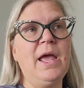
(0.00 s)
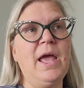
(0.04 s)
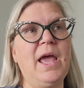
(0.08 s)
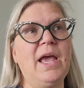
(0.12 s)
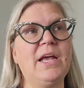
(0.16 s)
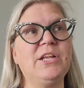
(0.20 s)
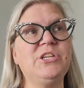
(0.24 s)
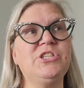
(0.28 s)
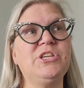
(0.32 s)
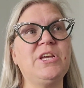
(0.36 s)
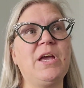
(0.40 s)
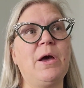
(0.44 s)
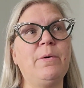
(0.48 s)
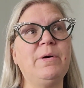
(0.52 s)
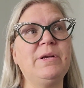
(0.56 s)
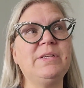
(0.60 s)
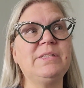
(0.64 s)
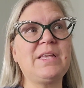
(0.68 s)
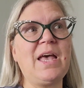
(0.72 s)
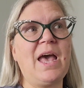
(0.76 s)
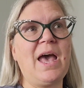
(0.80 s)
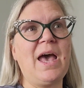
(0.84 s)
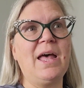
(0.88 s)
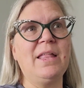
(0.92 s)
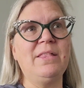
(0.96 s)
And she always
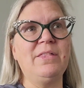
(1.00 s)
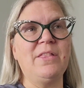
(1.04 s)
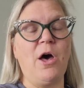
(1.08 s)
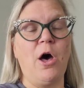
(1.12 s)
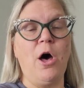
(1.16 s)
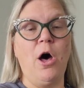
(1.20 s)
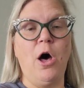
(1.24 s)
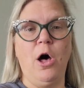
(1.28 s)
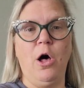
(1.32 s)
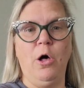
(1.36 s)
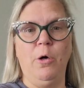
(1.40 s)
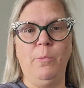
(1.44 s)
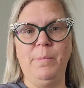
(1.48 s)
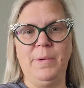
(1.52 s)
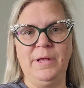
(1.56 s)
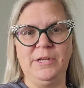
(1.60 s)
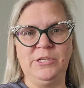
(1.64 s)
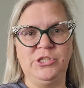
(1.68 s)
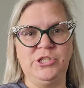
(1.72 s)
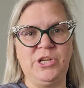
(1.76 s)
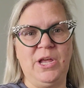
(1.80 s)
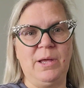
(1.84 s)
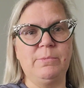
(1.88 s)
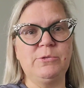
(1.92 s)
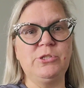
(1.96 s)
had the
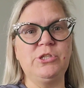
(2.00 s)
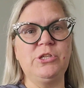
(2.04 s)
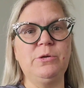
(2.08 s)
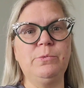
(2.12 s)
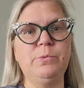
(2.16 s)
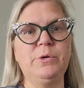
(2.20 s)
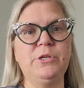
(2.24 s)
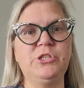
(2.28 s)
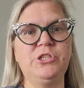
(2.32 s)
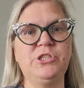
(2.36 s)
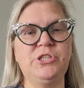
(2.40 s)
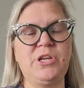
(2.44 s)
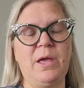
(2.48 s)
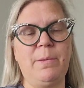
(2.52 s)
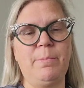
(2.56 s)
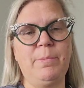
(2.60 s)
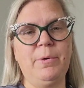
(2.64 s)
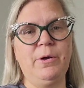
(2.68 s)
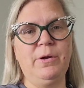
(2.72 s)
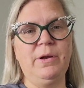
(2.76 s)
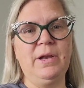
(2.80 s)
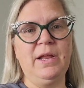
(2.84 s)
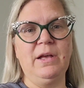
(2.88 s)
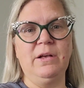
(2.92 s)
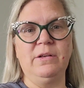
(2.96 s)
almond shape. She would shape
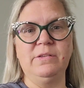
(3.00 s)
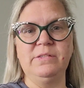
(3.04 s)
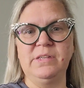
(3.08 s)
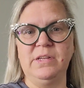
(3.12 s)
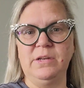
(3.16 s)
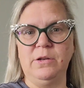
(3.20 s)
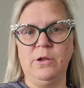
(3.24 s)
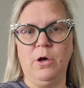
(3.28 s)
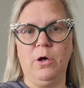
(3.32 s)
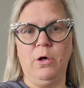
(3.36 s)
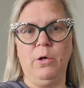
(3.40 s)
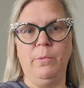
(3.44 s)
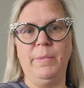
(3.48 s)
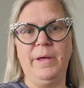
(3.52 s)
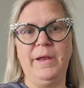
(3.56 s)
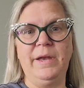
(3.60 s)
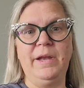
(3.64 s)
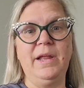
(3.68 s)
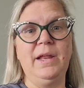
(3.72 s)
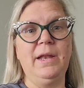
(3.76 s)
her nails in almond.